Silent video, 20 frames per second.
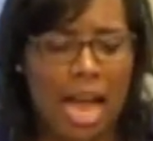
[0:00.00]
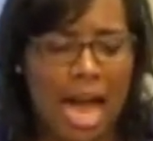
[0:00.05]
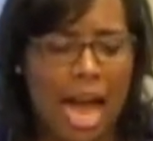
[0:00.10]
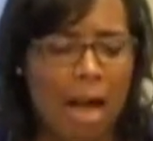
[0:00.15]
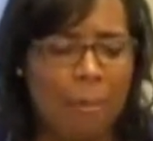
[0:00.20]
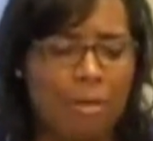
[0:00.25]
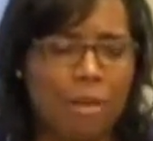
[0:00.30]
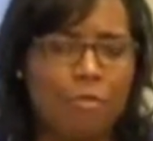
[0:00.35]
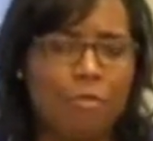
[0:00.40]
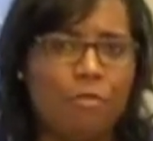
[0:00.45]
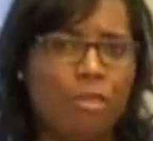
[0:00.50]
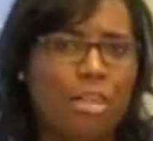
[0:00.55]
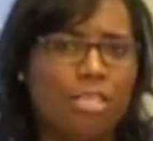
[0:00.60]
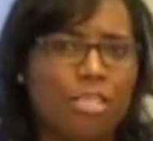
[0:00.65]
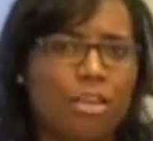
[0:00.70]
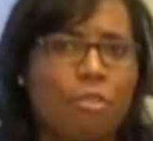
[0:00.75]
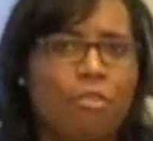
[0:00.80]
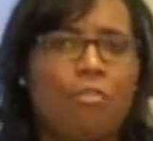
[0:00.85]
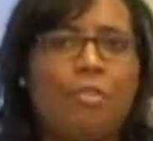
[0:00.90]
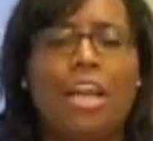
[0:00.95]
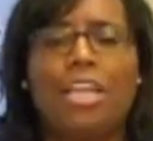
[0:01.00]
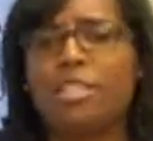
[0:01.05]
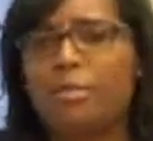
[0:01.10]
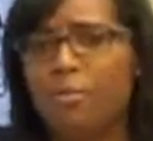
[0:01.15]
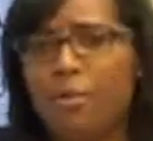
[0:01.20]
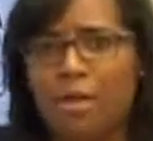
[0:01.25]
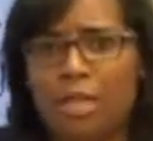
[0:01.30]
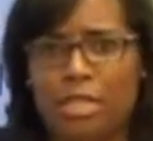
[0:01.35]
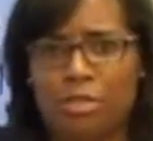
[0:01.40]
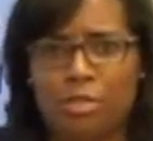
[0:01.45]
How many friends on
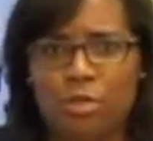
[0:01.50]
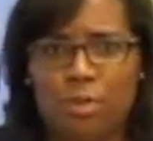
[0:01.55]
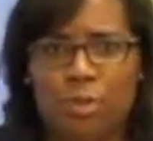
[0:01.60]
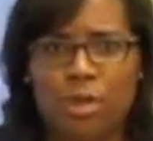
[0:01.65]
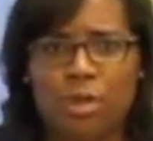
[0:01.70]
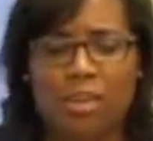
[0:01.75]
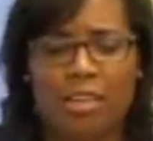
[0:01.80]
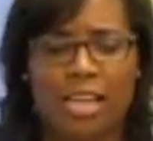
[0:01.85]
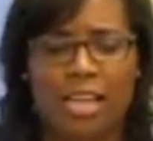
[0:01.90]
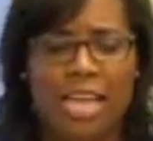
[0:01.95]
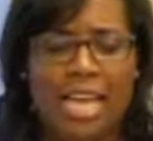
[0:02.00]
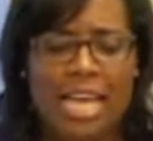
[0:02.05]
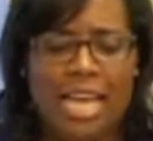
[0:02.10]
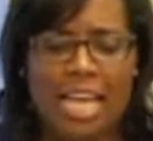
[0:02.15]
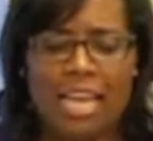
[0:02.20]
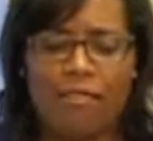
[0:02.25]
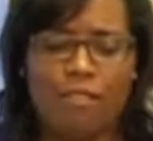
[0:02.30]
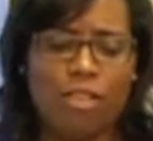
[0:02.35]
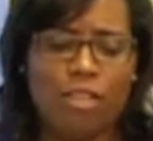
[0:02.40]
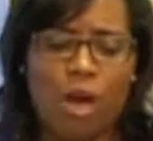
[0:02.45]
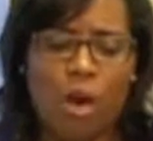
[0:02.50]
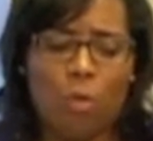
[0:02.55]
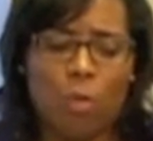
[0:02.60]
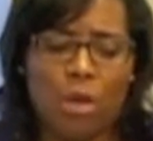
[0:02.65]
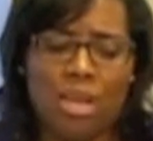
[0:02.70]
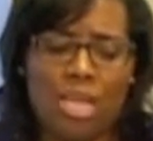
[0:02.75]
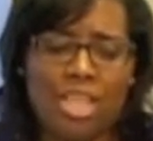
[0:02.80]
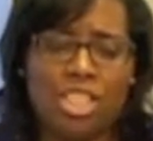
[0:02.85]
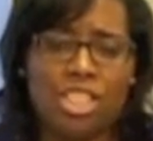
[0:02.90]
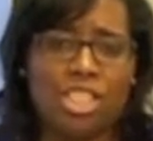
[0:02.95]
Facebook and Twitter that even though
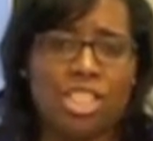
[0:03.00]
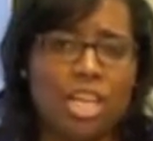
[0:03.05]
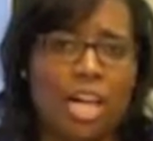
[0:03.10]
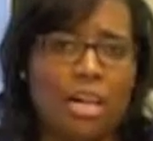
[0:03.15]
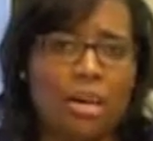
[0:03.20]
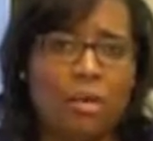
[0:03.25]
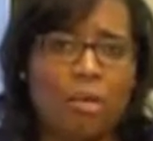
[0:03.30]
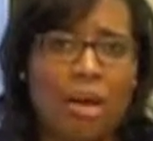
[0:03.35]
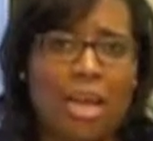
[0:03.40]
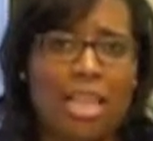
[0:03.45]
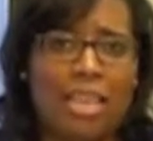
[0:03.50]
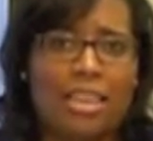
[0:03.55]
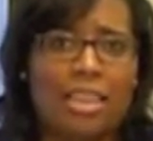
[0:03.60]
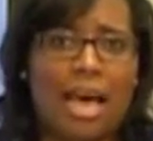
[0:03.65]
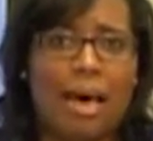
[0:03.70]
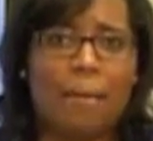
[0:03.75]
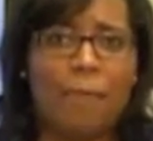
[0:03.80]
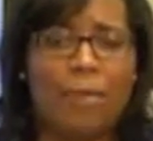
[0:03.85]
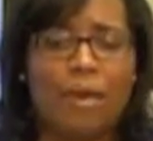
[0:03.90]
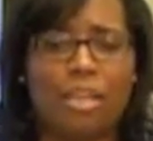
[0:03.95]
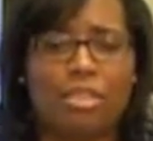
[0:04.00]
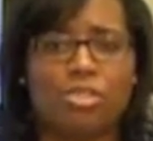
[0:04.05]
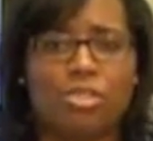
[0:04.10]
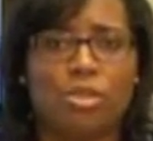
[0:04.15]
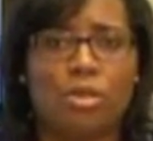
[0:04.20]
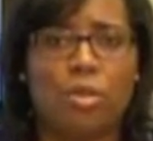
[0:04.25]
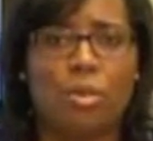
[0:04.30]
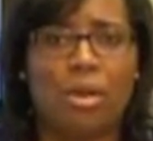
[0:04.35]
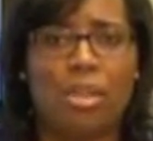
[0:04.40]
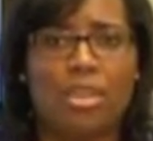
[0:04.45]
we didn't generate that
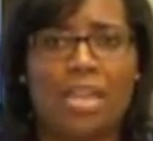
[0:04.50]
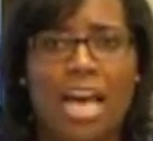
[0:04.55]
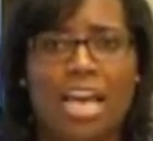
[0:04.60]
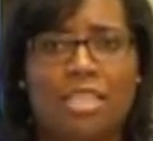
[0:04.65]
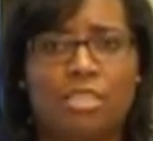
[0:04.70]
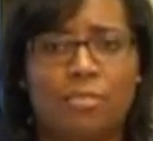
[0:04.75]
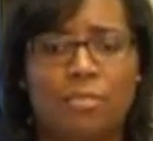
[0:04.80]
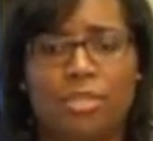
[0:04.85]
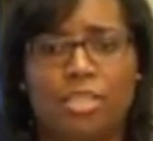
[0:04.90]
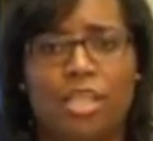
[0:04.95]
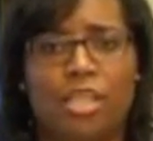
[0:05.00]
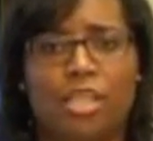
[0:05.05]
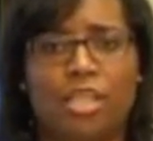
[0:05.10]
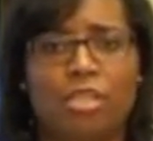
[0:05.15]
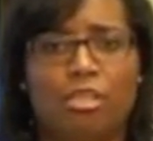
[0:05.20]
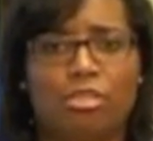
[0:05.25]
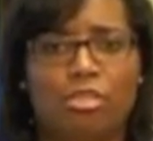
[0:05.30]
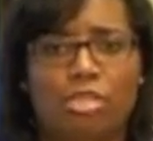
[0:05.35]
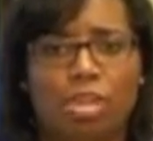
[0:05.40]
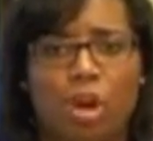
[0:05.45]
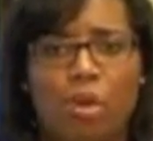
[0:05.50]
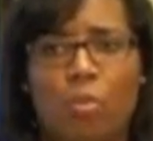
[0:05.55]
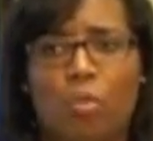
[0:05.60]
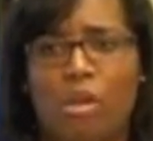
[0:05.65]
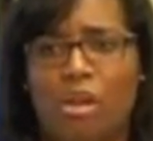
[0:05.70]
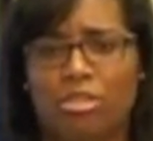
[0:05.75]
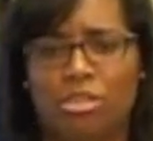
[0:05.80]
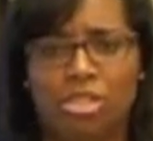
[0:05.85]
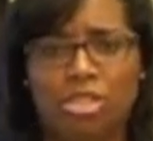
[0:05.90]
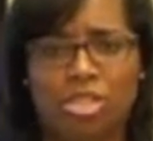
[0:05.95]
picture or that particular joke,
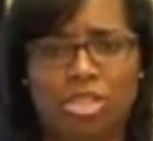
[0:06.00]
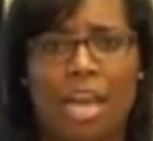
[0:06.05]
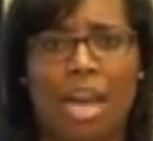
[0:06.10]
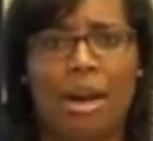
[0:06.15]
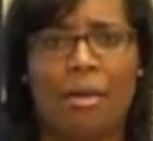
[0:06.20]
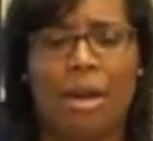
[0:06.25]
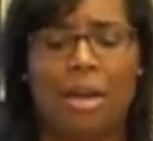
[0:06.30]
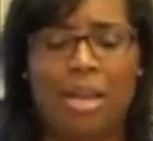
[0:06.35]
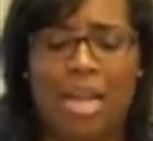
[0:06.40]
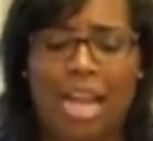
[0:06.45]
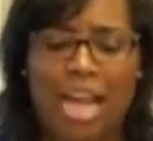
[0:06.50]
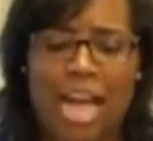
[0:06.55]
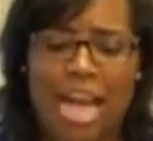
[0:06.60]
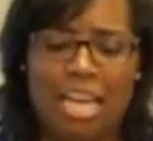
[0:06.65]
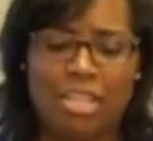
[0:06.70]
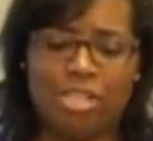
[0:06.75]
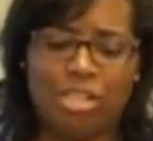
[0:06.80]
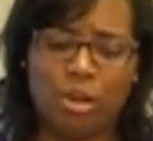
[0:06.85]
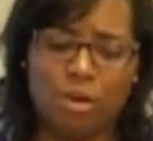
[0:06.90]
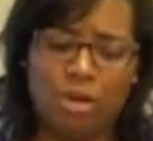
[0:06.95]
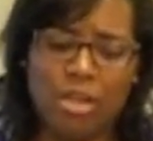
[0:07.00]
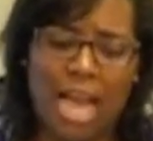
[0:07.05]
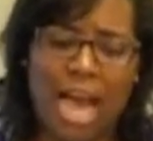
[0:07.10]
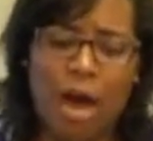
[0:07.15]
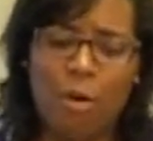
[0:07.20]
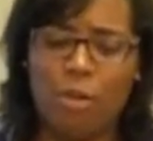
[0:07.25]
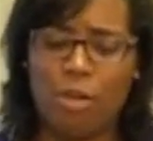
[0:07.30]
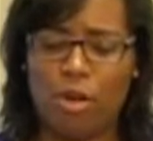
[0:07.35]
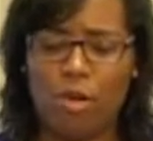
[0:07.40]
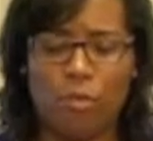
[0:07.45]
we'll share it. And so
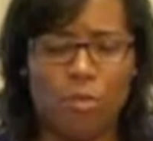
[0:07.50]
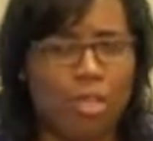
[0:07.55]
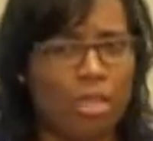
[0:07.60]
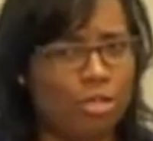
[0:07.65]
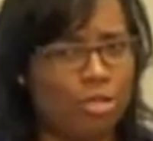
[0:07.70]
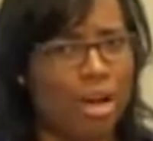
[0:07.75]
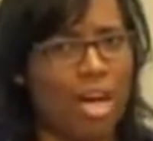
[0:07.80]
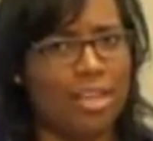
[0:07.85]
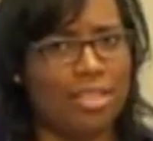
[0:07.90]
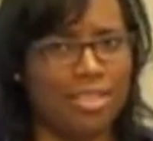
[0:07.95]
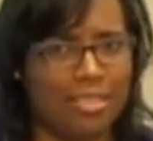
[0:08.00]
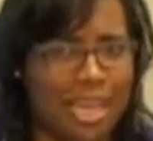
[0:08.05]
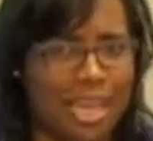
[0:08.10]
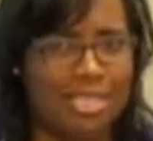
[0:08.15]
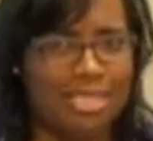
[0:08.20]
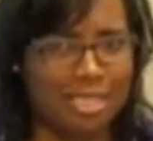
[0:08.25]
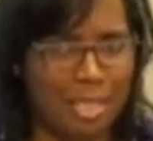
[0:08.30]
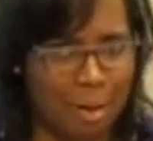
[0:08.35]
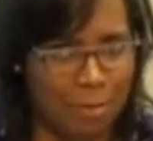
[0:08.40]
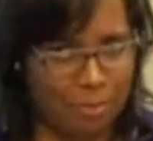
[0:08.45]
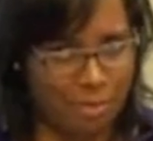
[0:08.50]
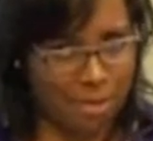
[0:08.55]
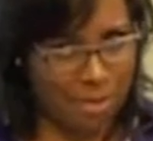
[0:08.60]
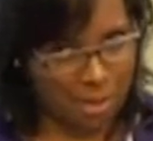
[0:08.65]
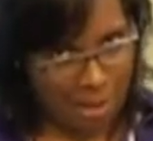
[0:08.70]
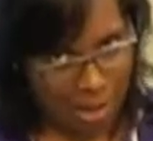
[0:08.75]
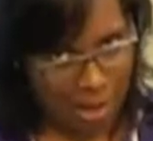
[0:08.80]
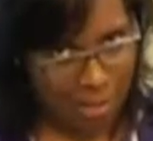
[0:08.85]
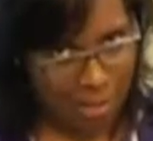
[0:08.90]
now when you really try to say something,